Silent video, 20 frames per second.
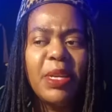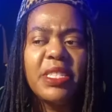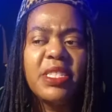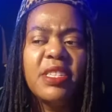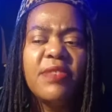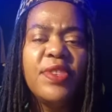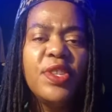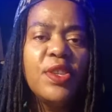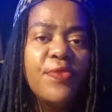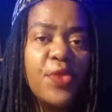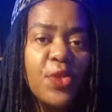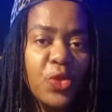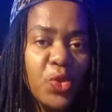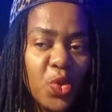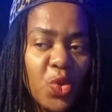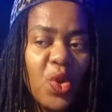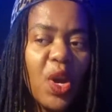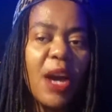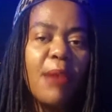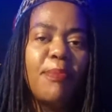even if you
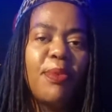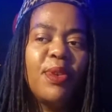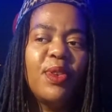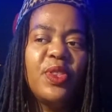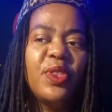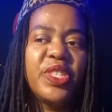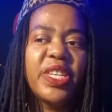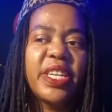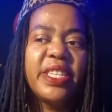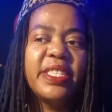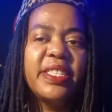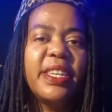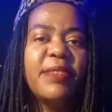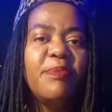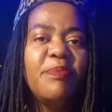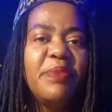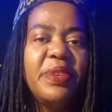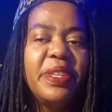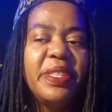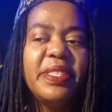do apologize, that
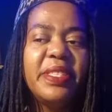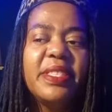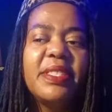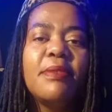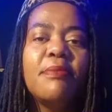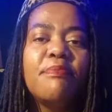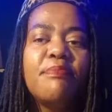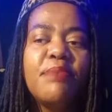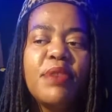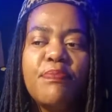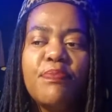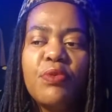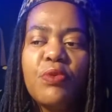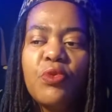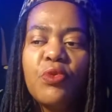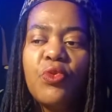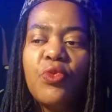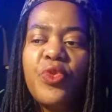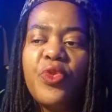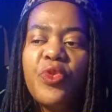means people
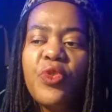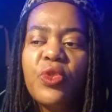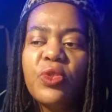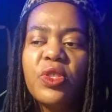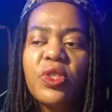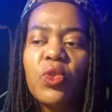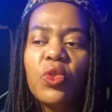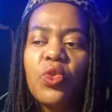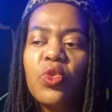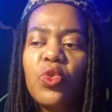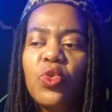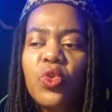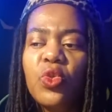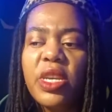will not look